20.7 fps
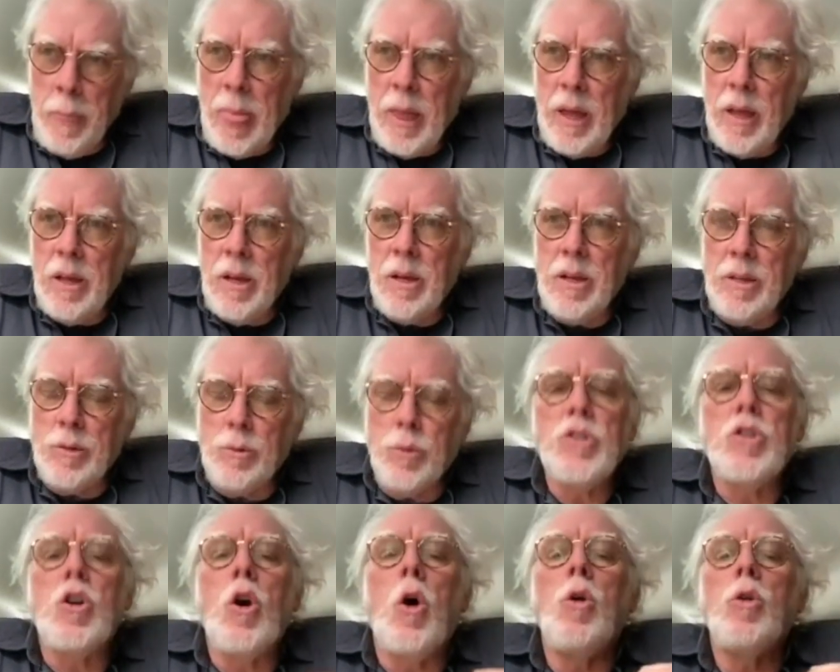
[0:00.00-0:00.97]
Uh, it
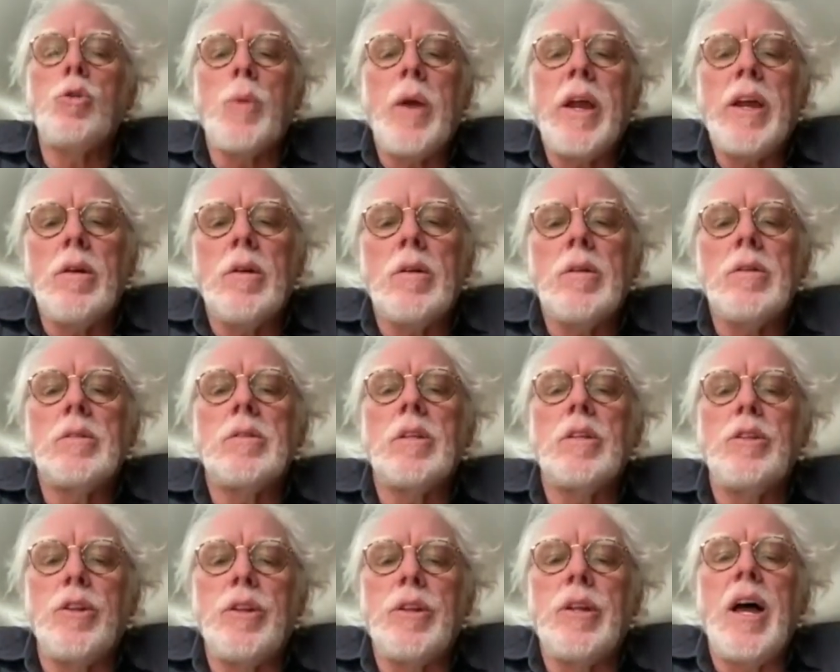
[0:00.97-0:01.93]
was Gold Records at
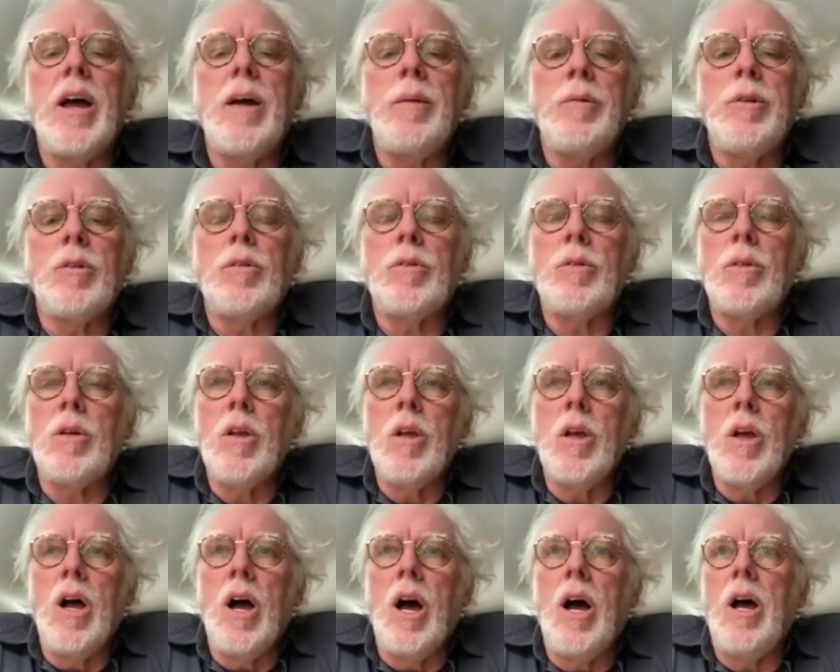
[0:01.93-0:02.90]
the time, you know.
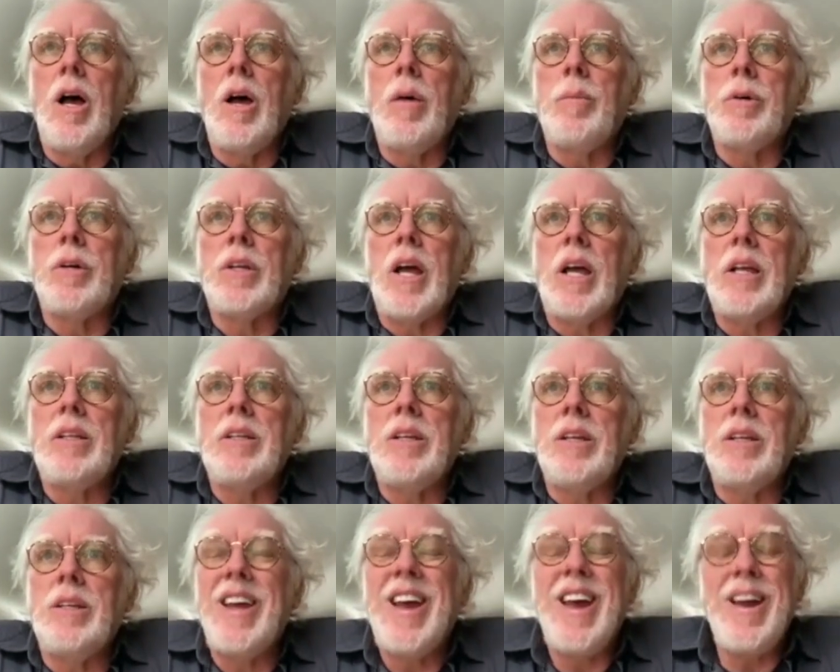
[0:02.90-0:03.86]
Uh, right. but I
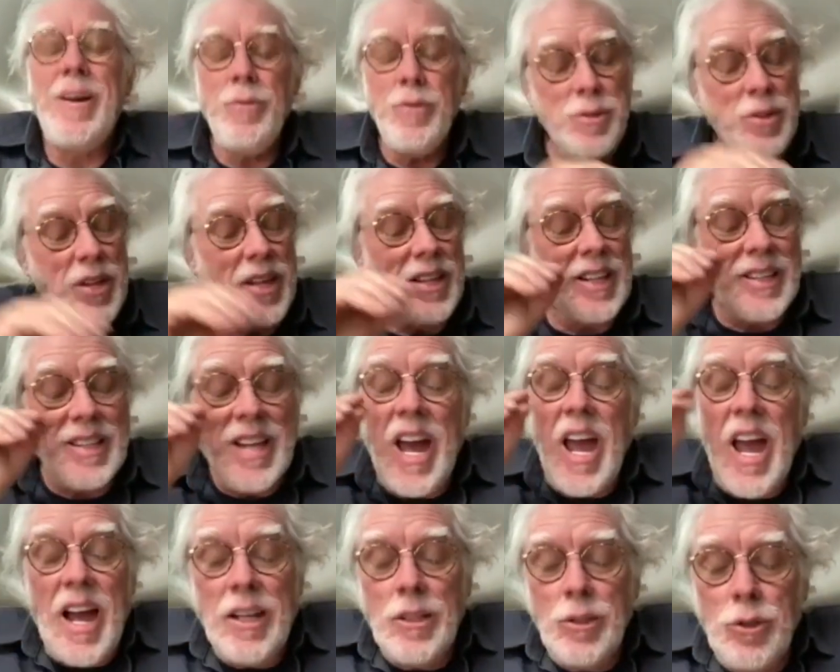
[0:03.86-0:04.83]
did everything that I
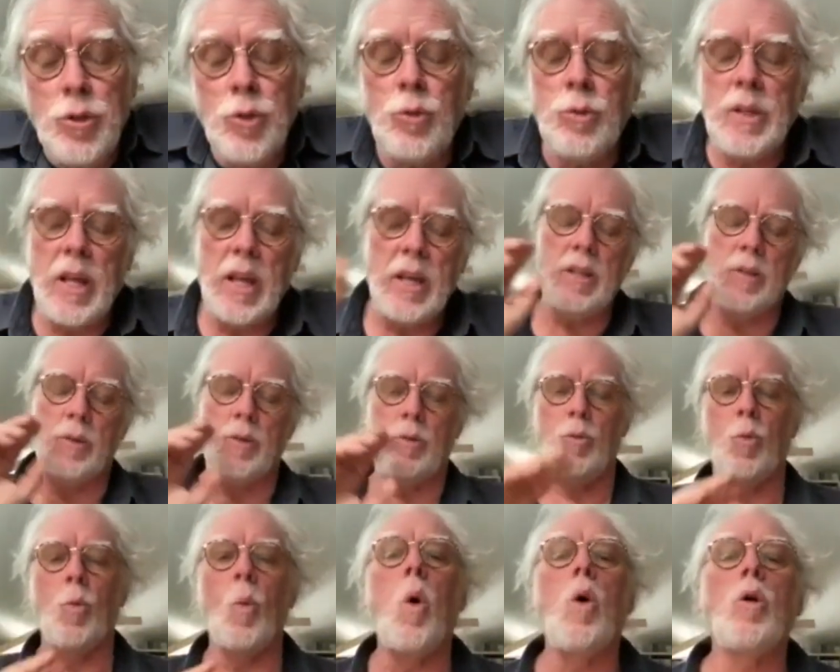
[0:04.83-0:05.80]
had to that it
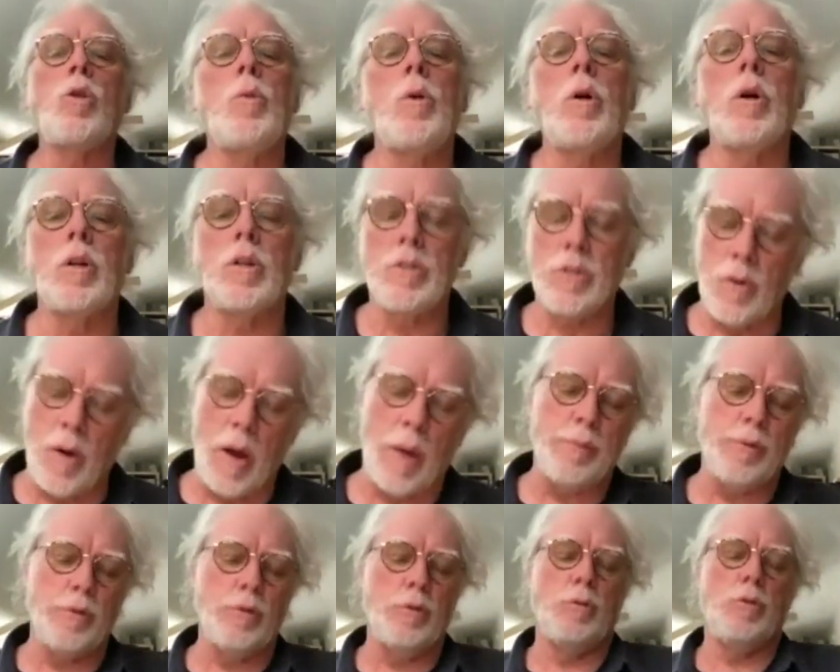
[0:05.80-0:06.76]
won't work. So I
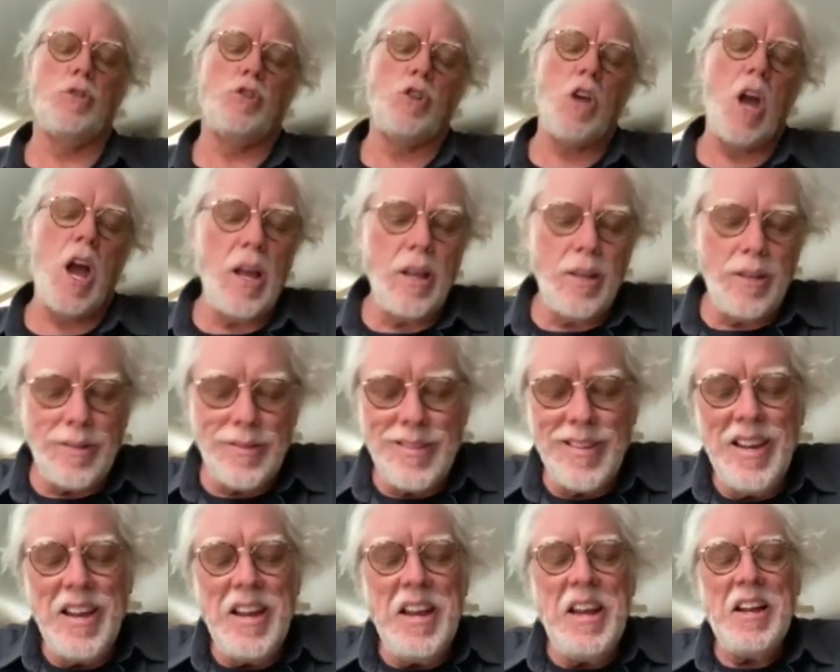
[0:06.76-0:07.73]
produced jazz,
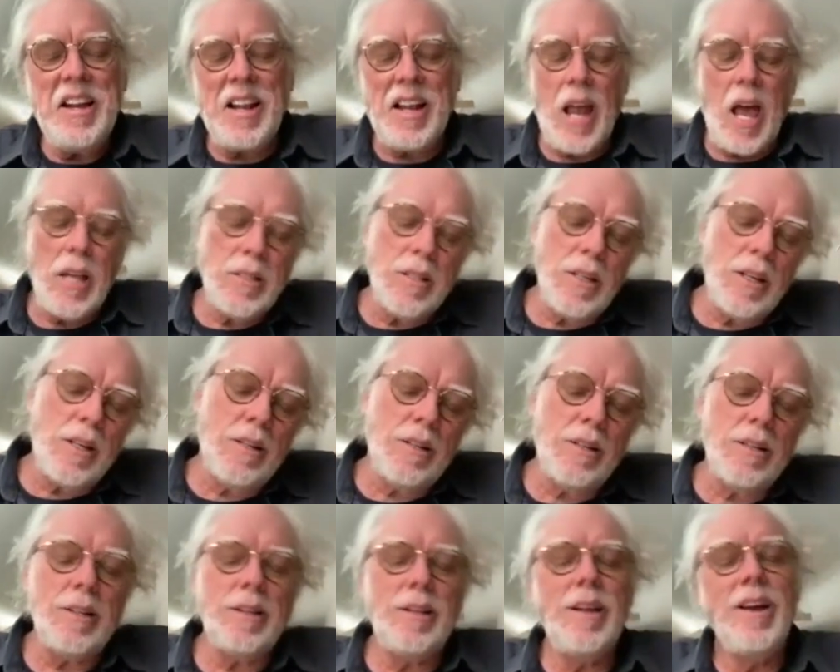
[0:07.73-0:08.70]

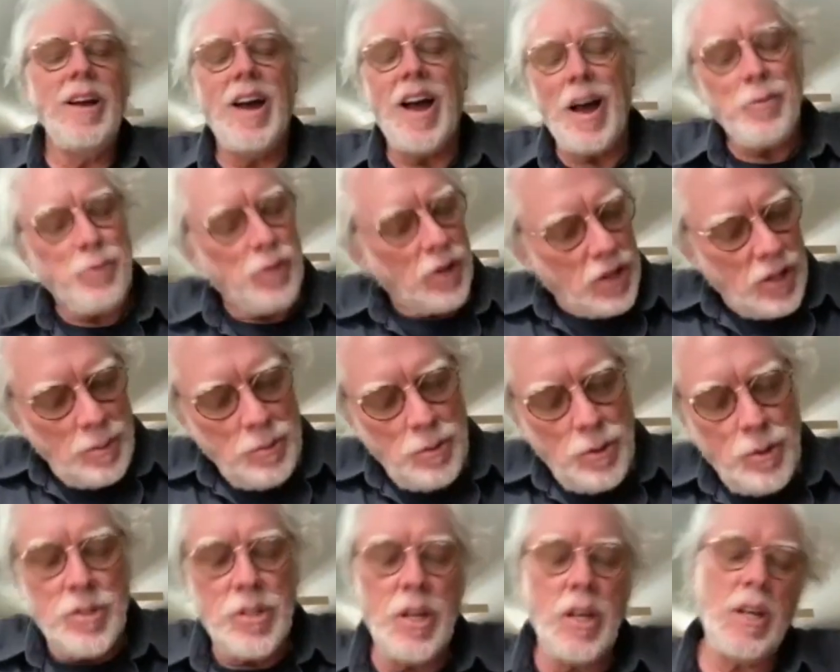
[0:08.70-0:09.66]
classical, African
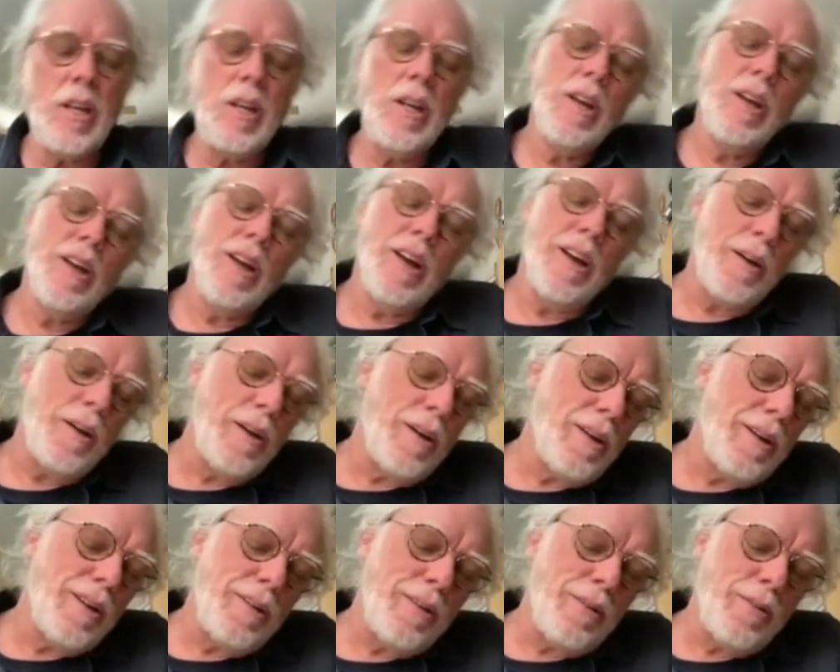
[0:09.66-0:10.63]
music,
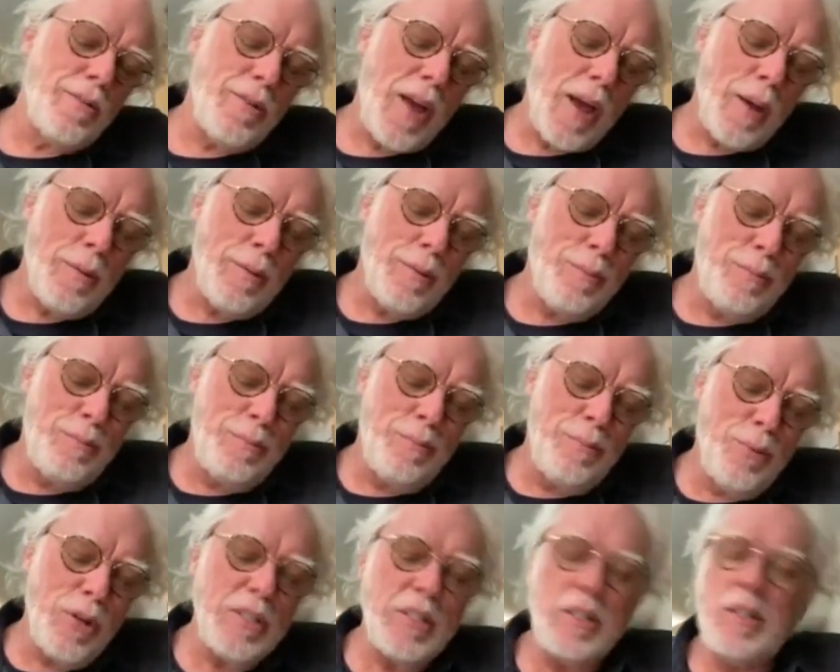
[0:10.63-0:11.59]
uh, uh,
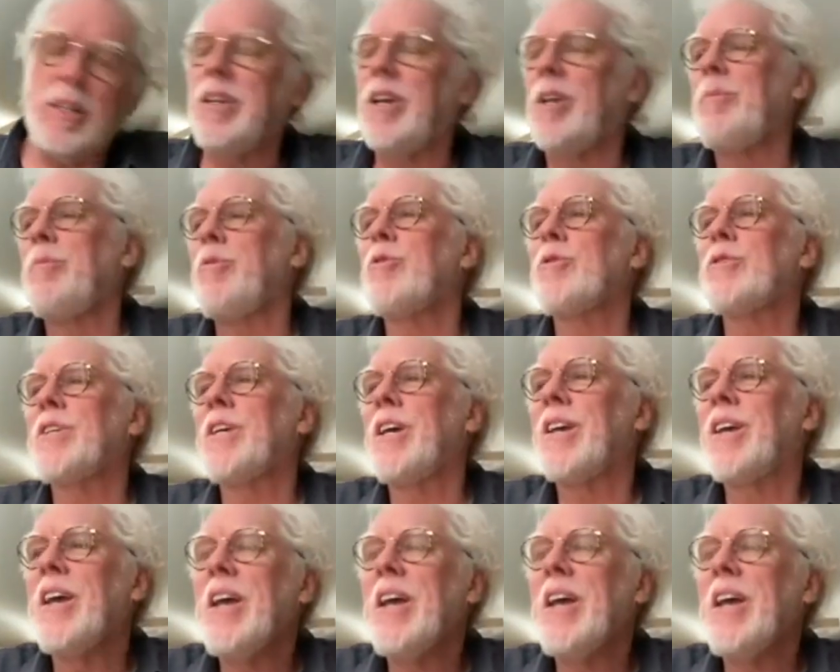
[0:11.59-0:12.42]
Brazilian music.